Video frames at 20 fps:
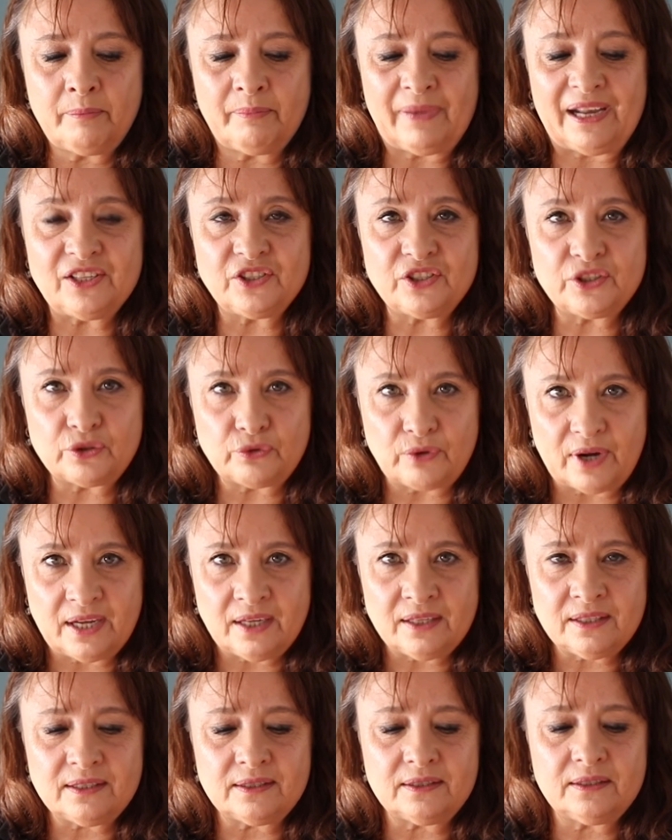My
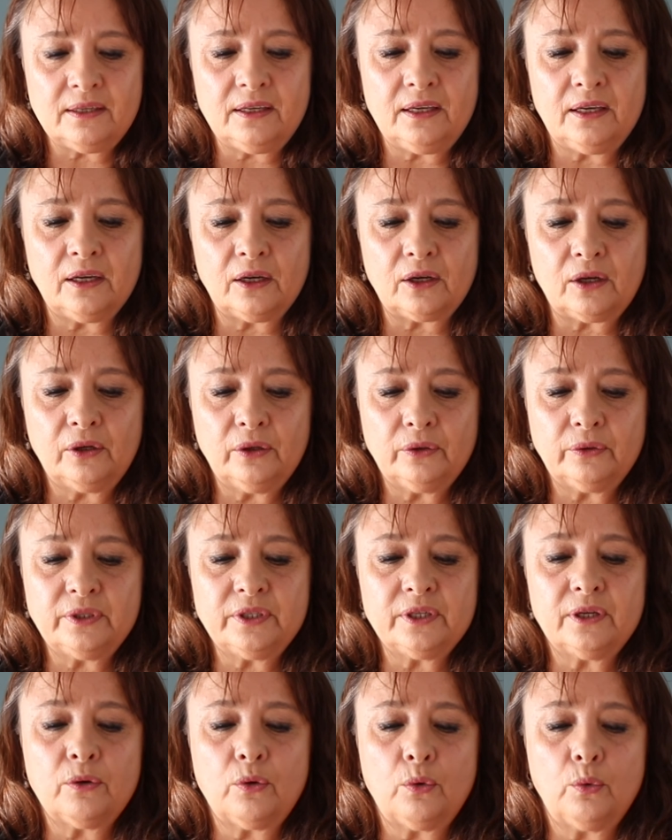strengths
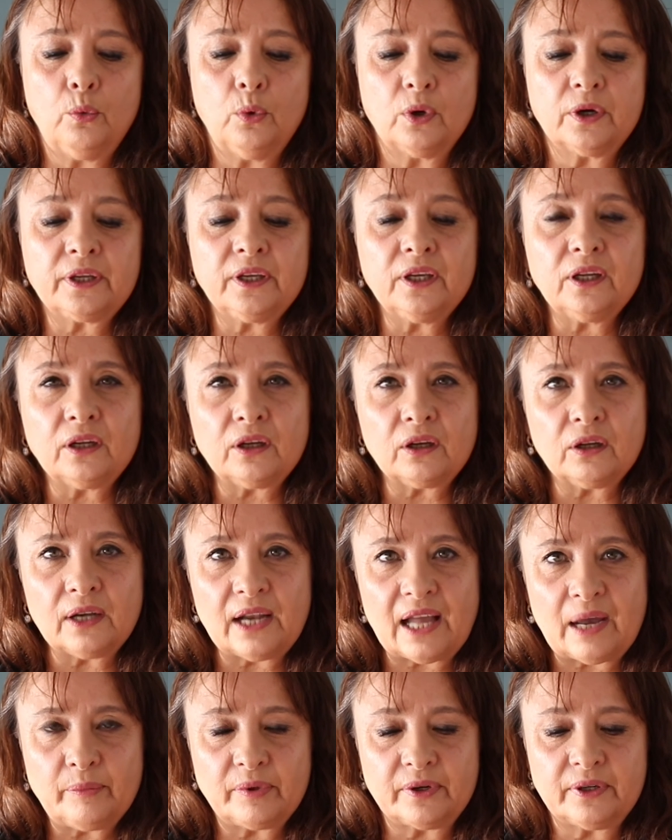include working
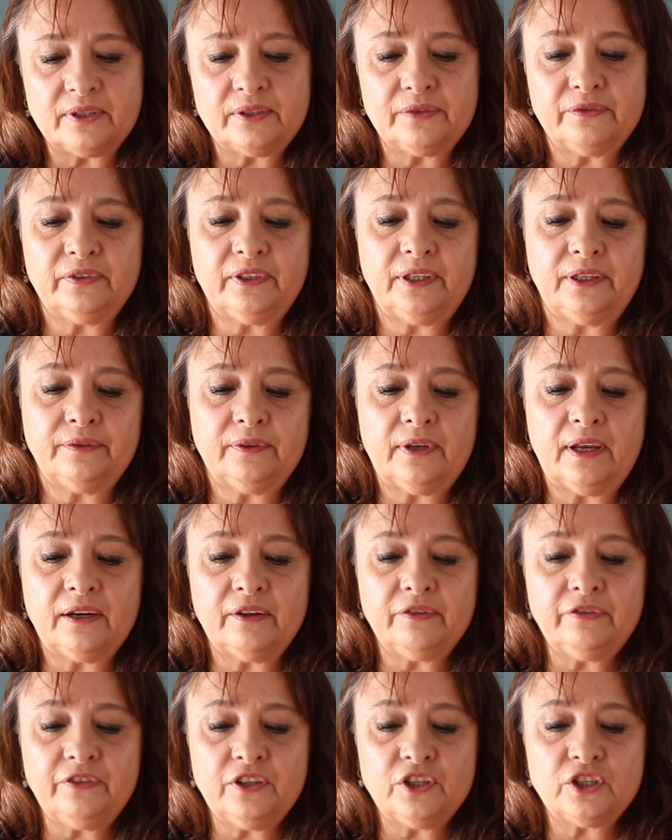collaboratively
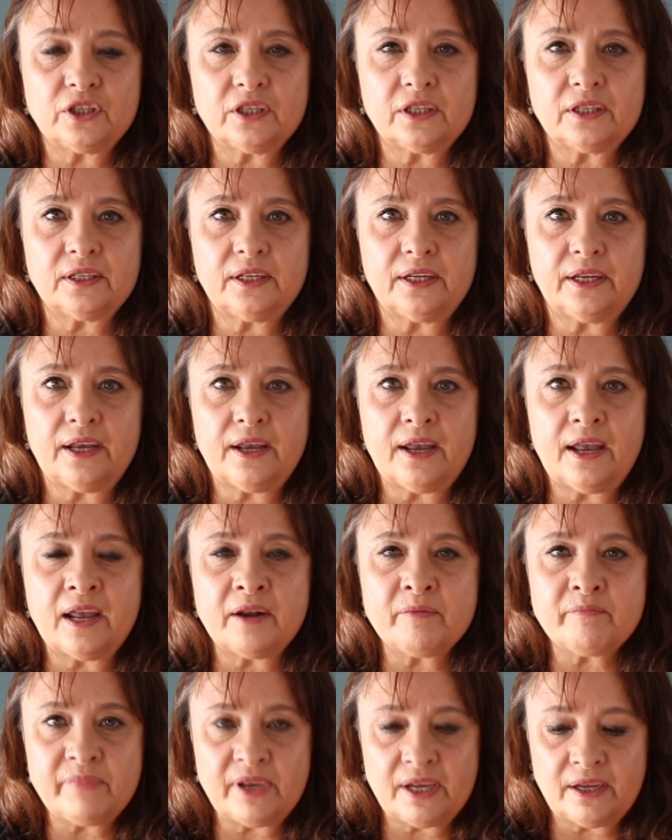and efficiently
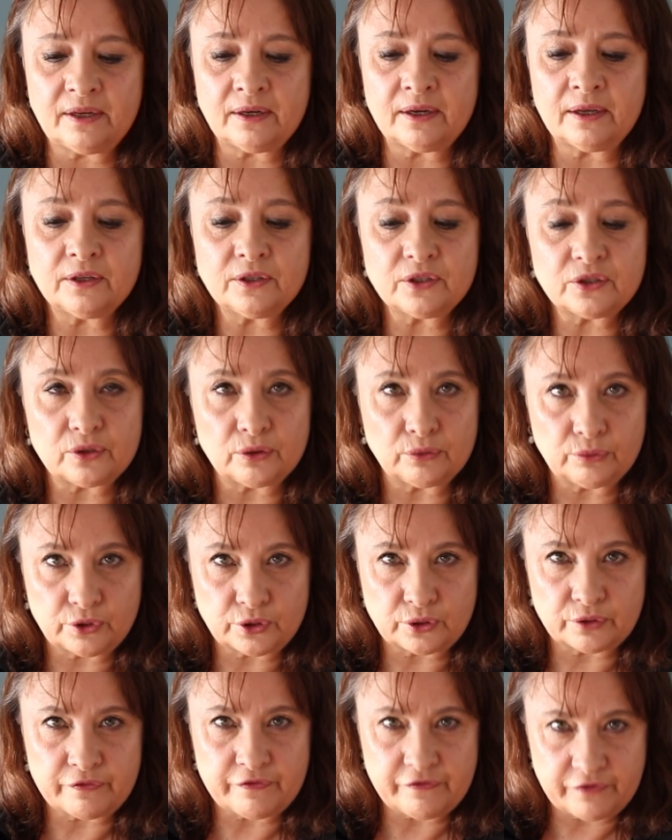and being
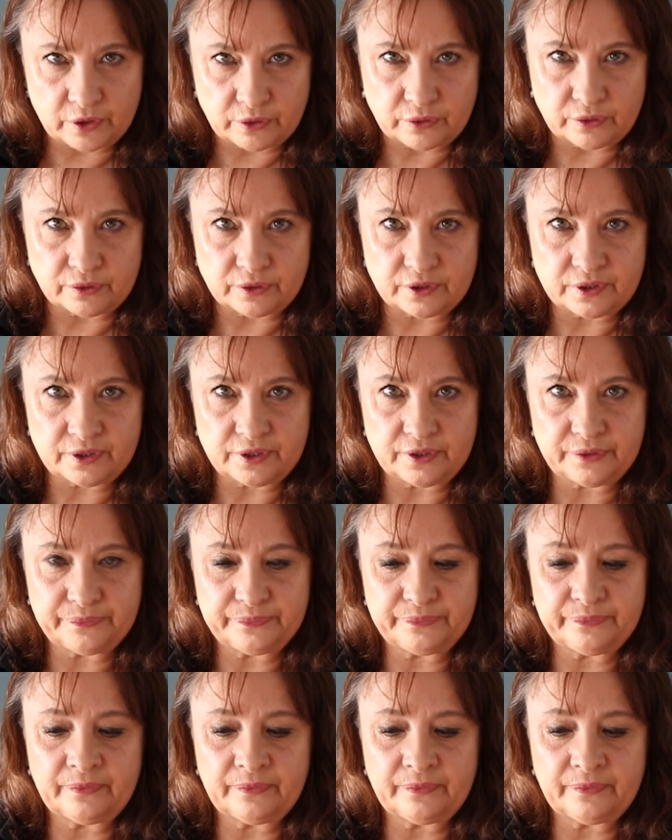solution focused.